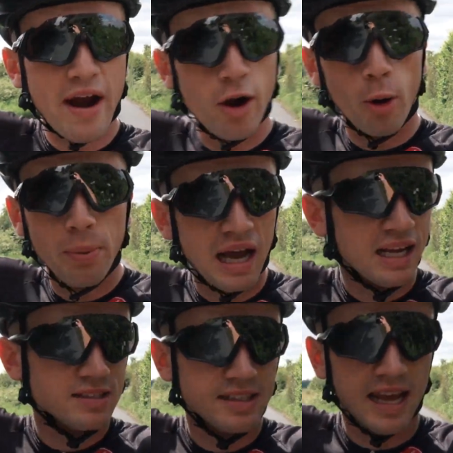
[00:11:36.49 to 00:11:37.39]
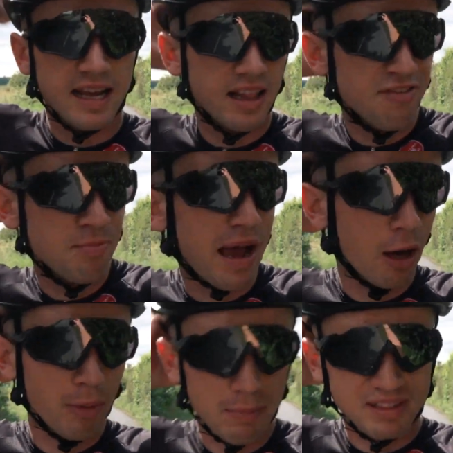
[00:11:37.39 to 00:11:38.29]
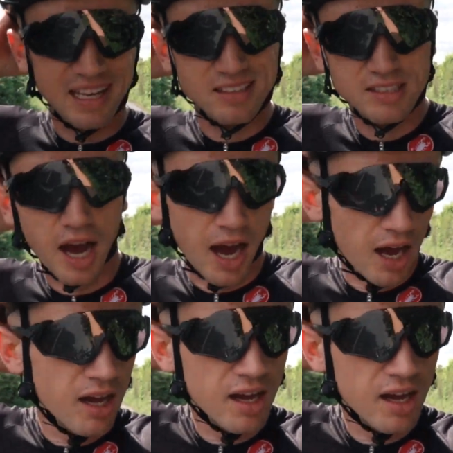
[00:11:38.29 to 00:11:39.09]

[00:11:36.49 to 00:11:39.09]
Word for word: wearing all black today. I left my helmet in my dad's car,